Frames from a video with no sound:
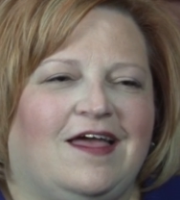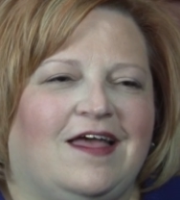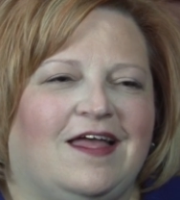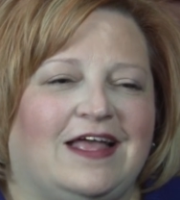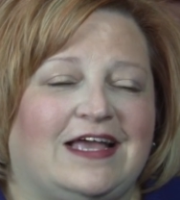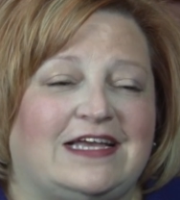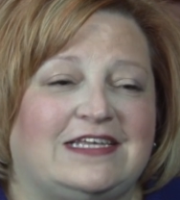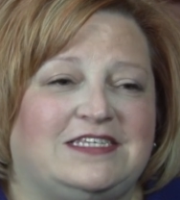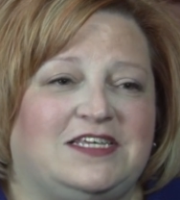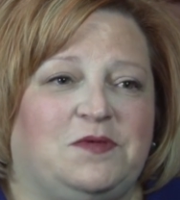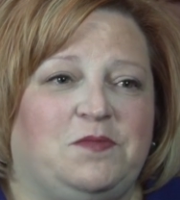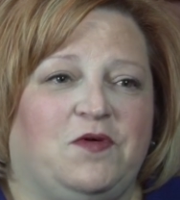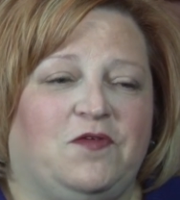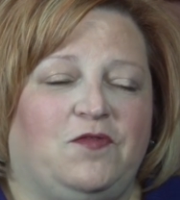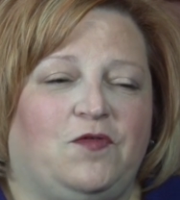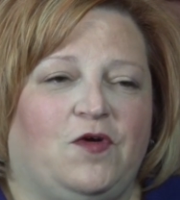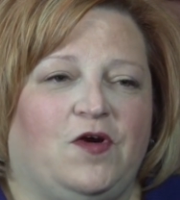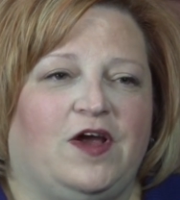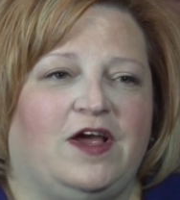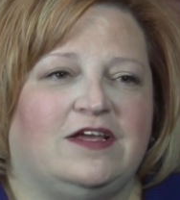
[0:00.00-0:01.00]
Like I said
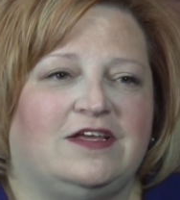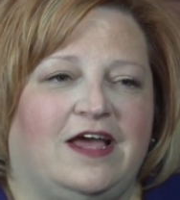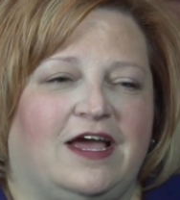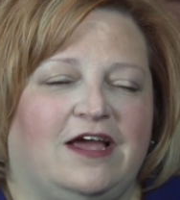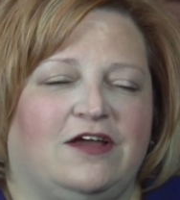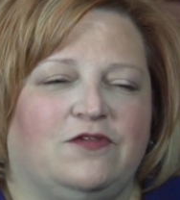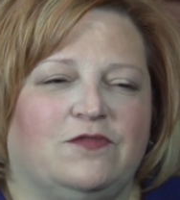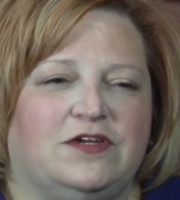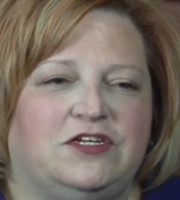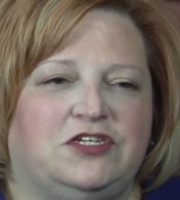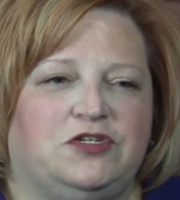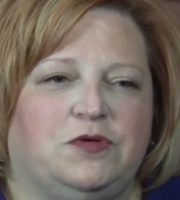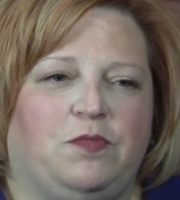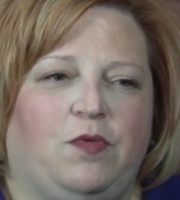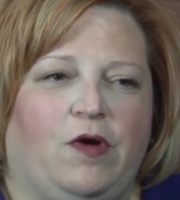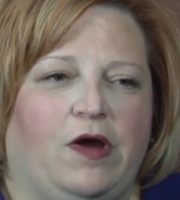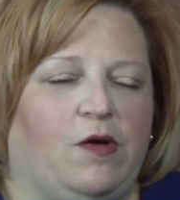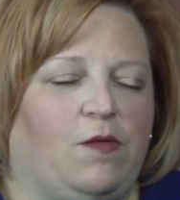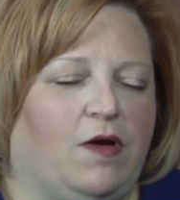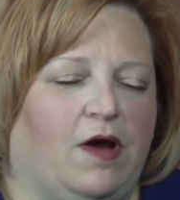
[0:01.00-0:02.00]
before, I had reached a
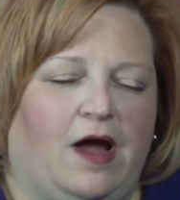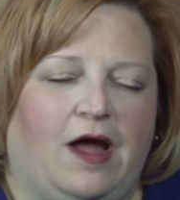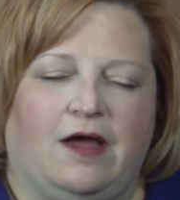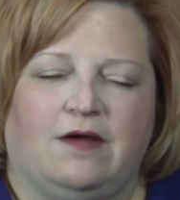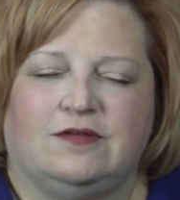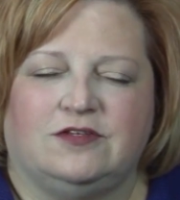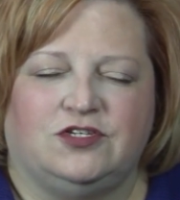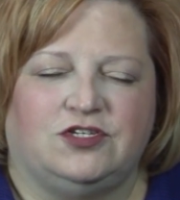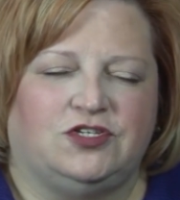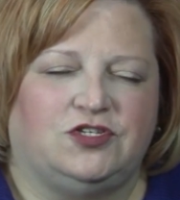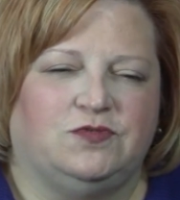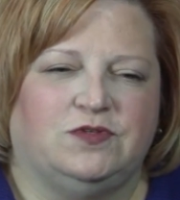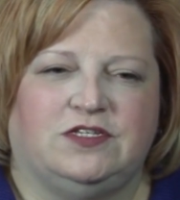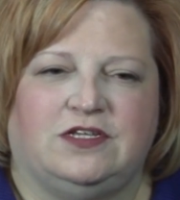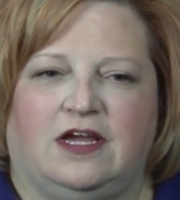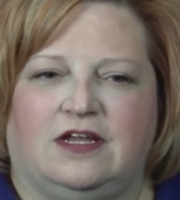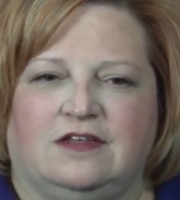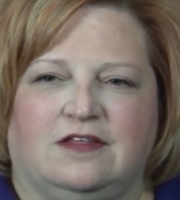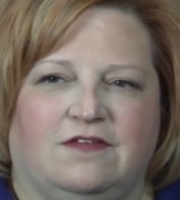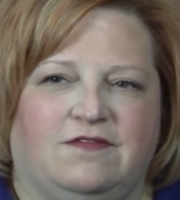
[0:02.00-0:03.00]
point where I was just
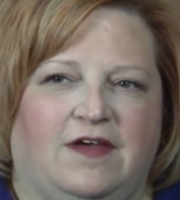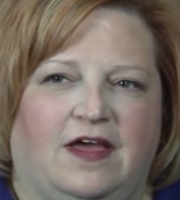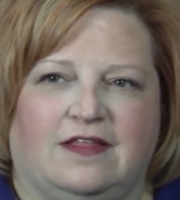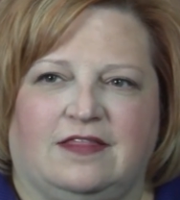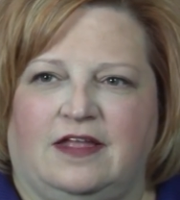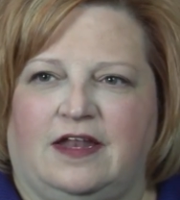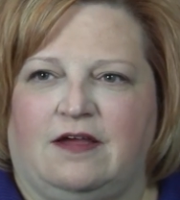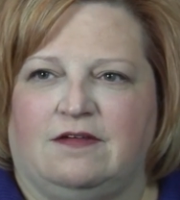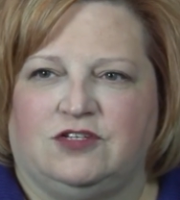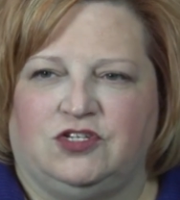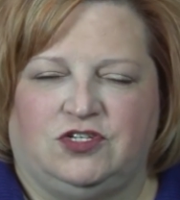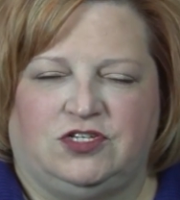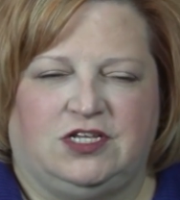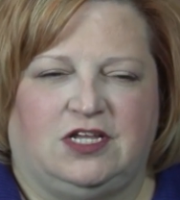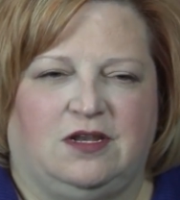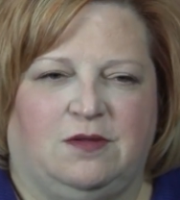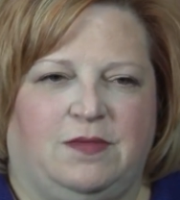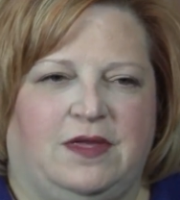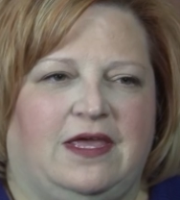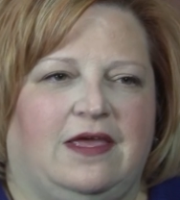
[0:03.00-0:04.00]
resigned to the fact that I was just
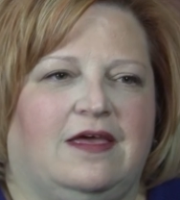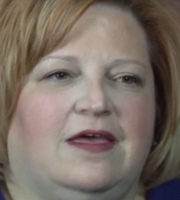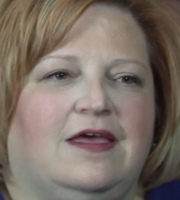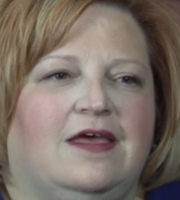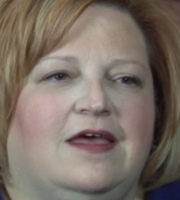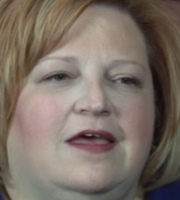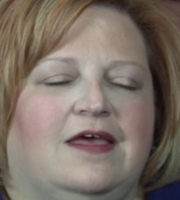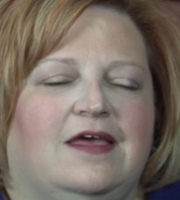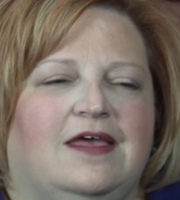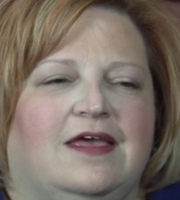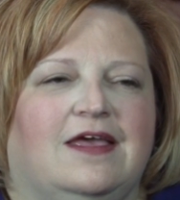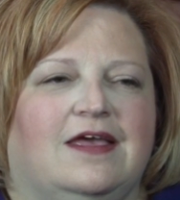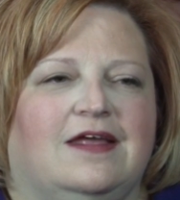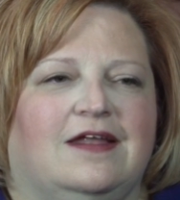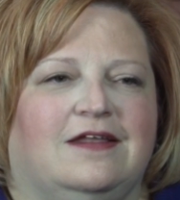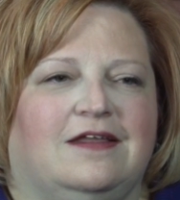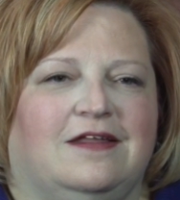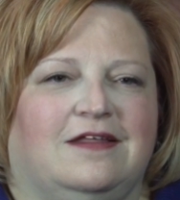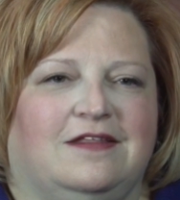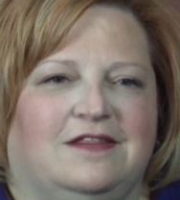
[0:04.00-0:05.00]
going to be
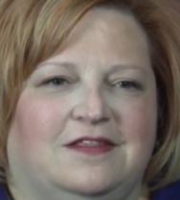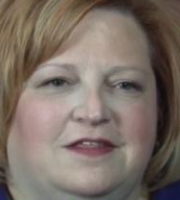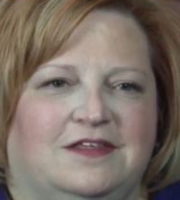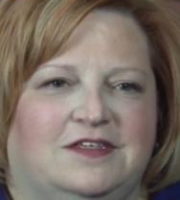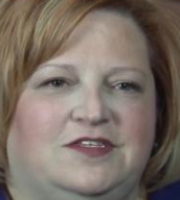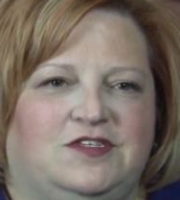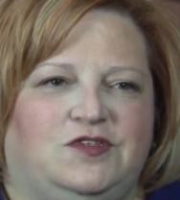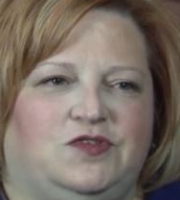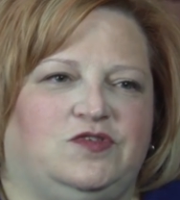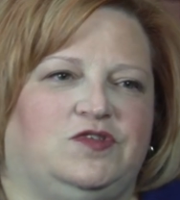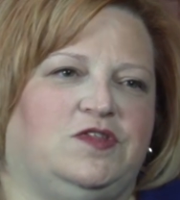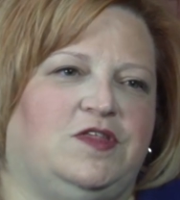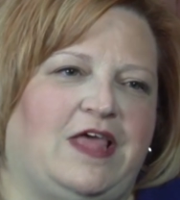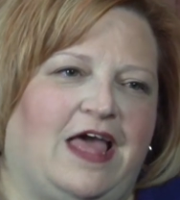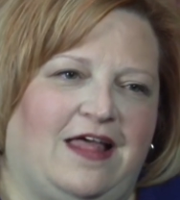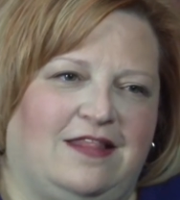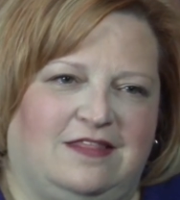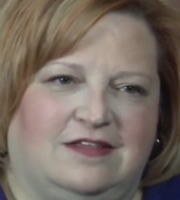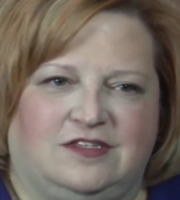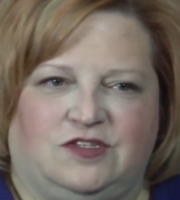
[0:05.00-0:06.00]

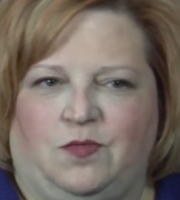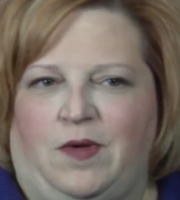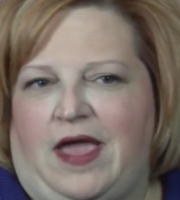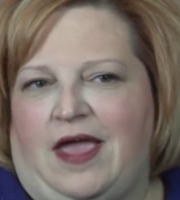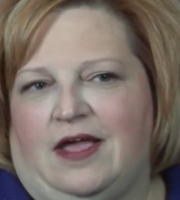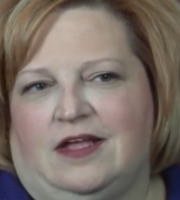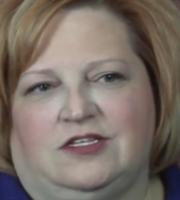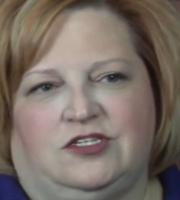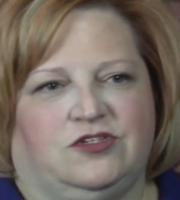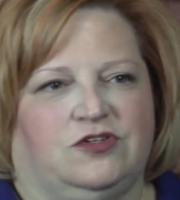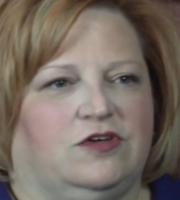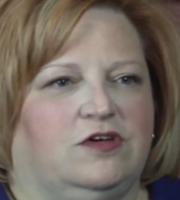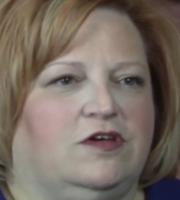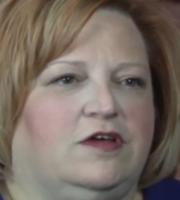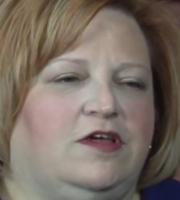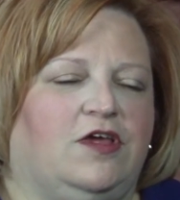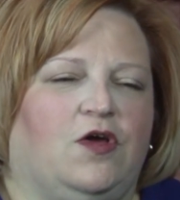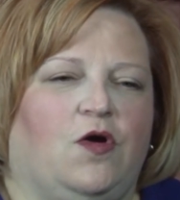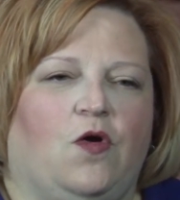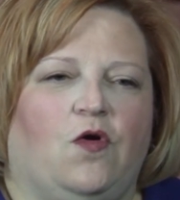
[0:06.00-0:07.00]
at this weight,
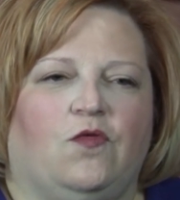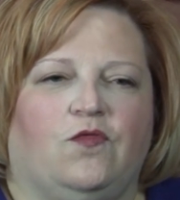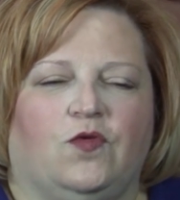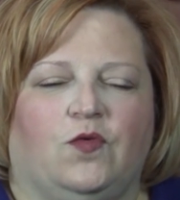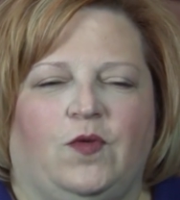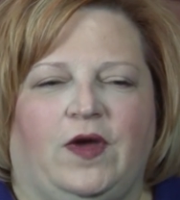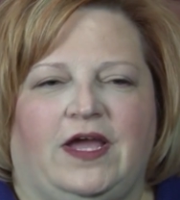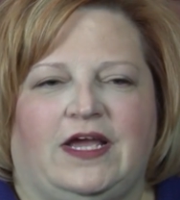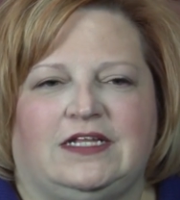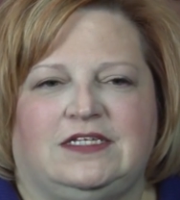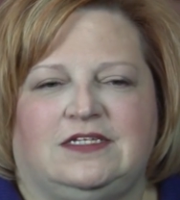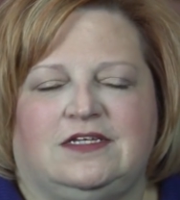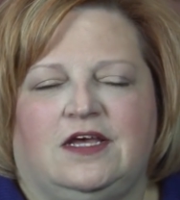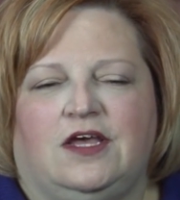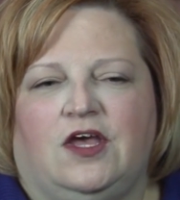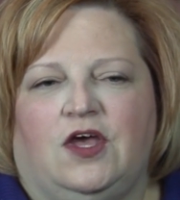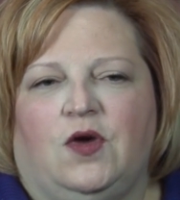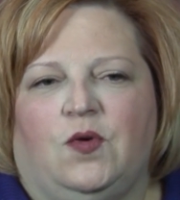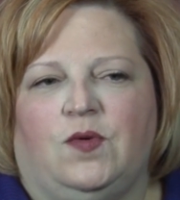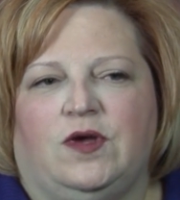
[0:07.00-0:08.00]
or overweight,
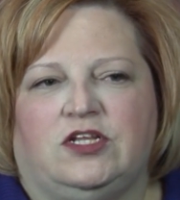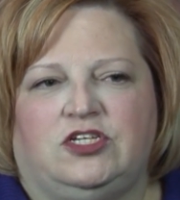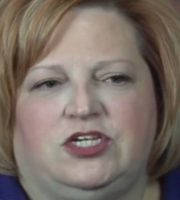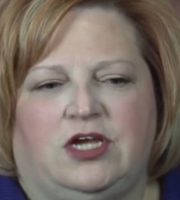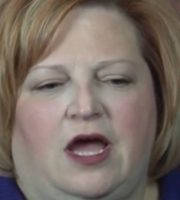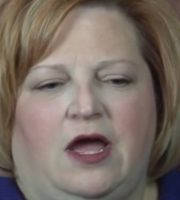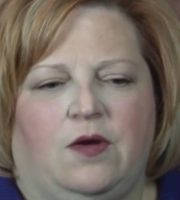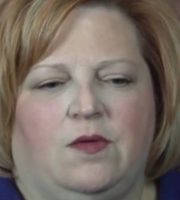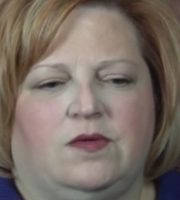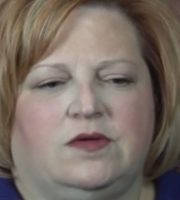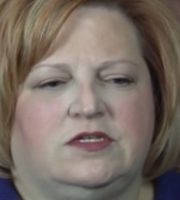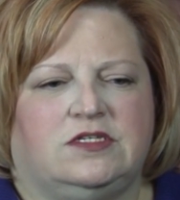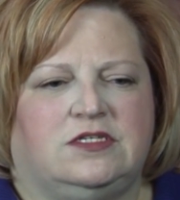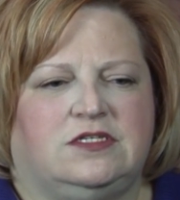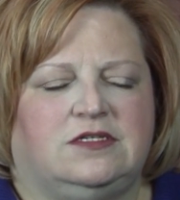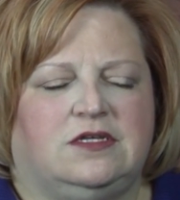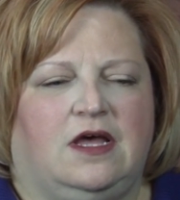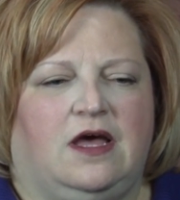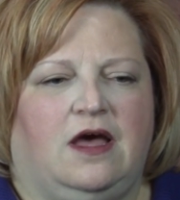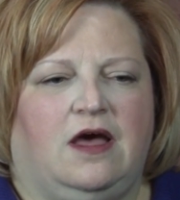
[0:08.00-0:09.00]
which I
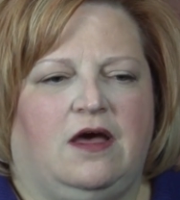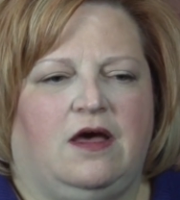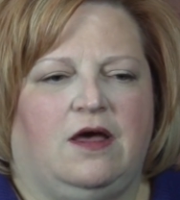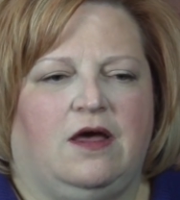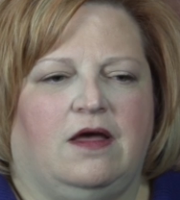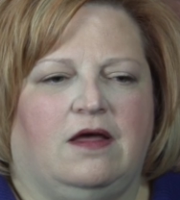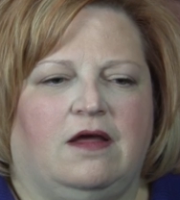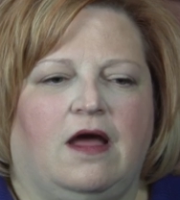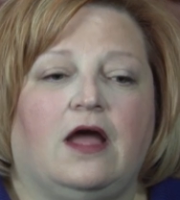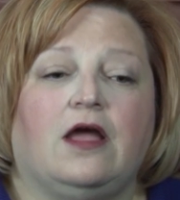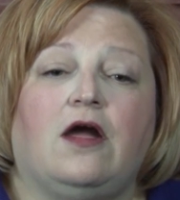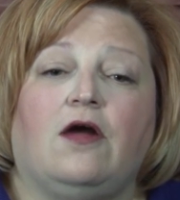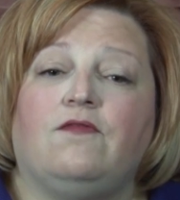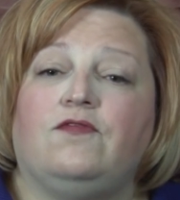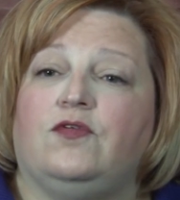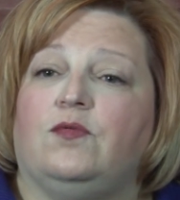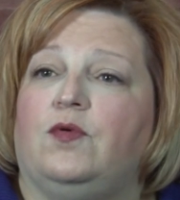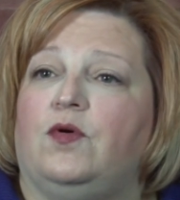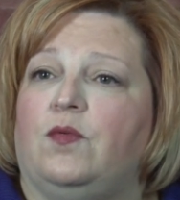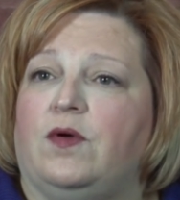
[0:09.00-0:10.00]
was
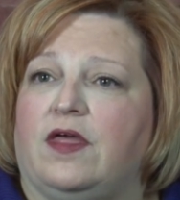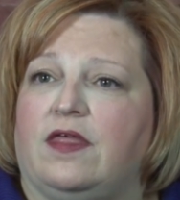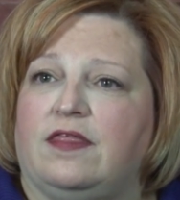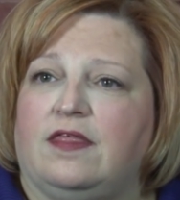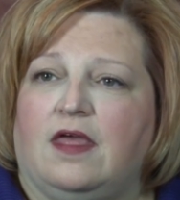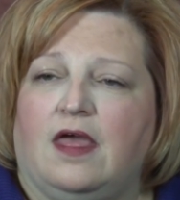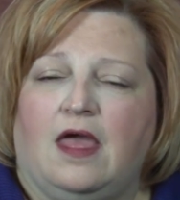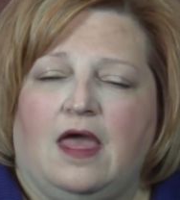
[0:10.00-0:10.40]
uncomfortable with,